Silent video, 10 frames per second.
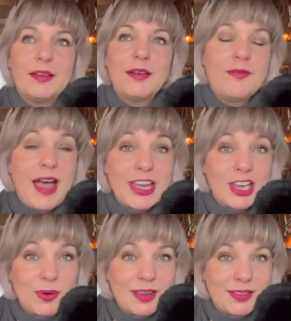
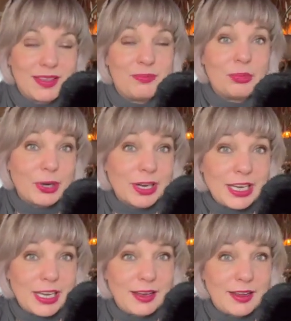vacuous and
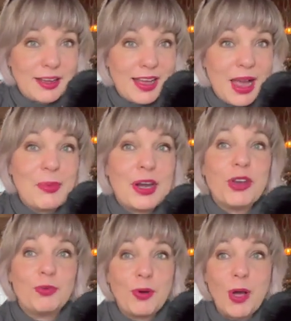pretty. I want to
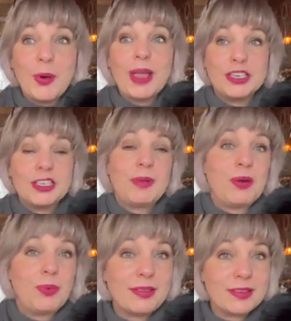grow into my
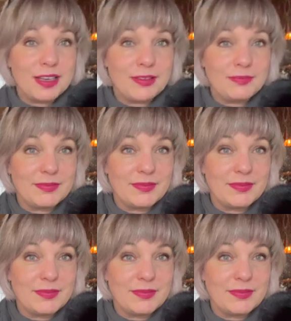wisdom.